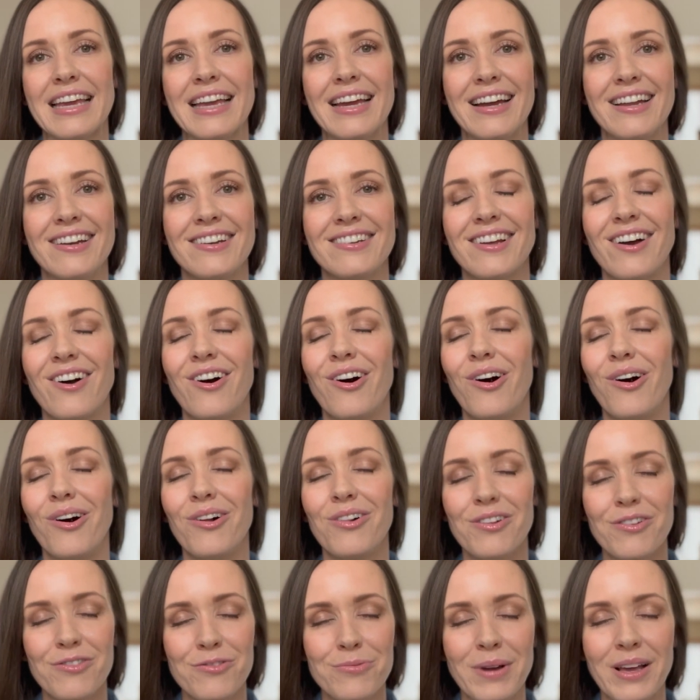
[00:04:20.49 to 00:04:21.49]
and
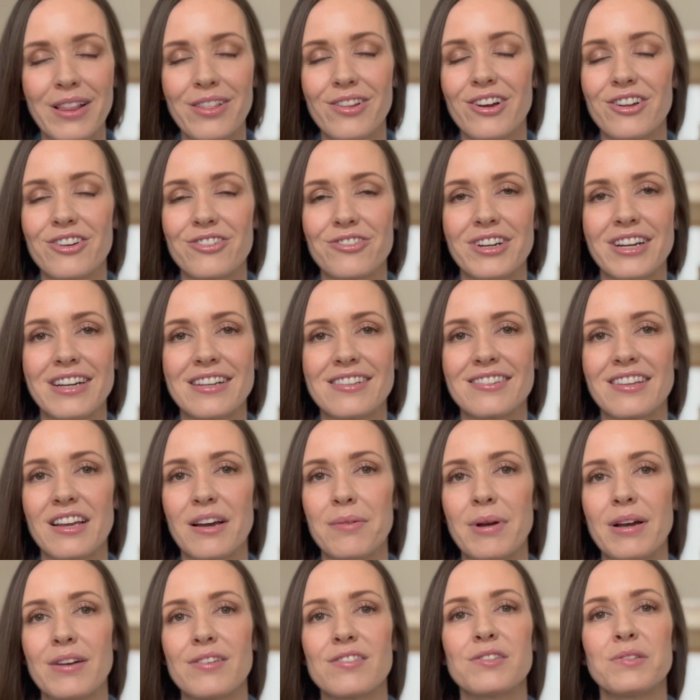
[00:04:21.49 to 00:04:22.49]
all of my laundry has
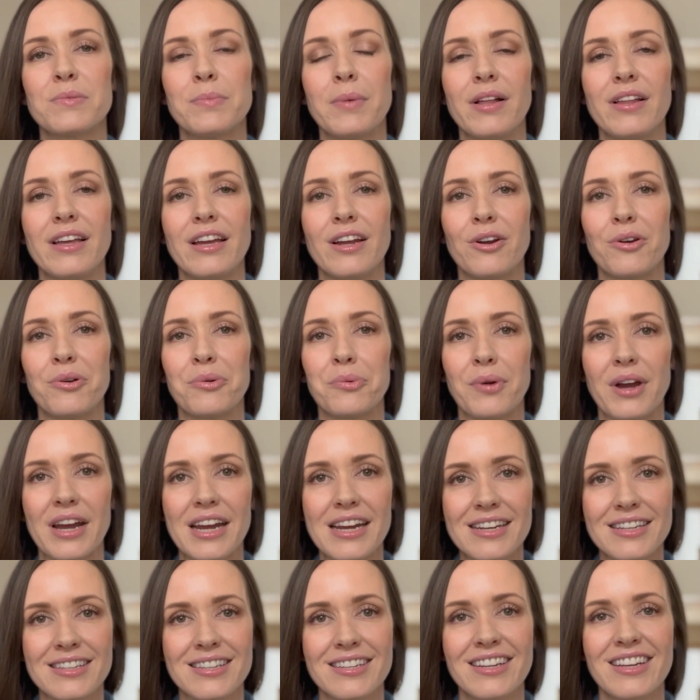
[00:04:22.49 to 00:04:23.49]
come out smelling
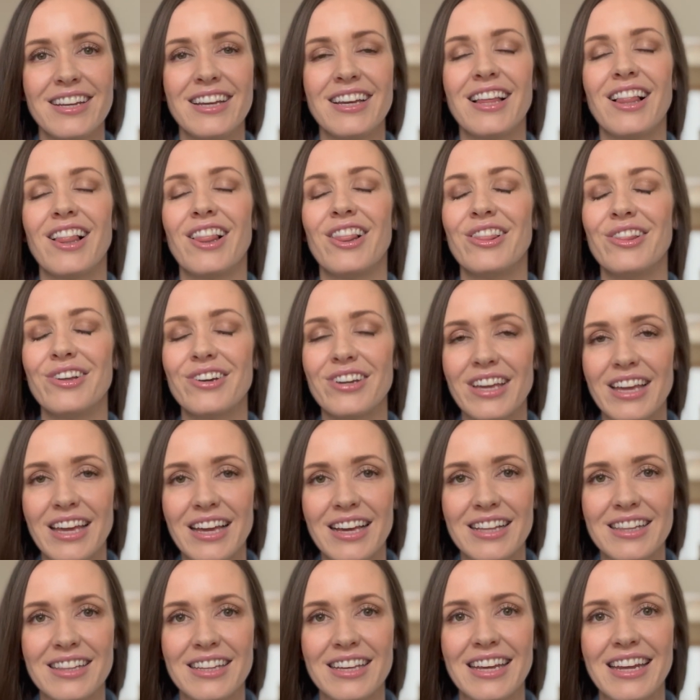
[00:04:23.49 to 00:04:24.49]
great,
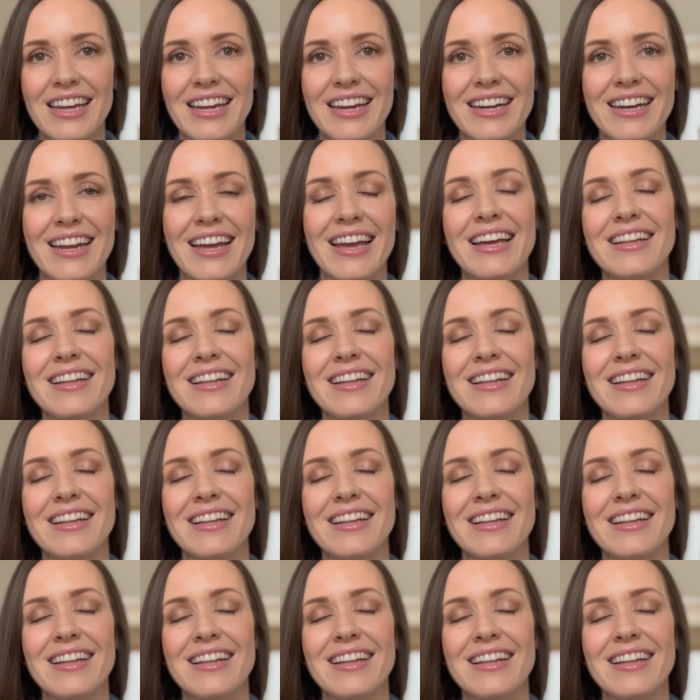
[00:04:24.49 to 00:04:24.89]
looking clean.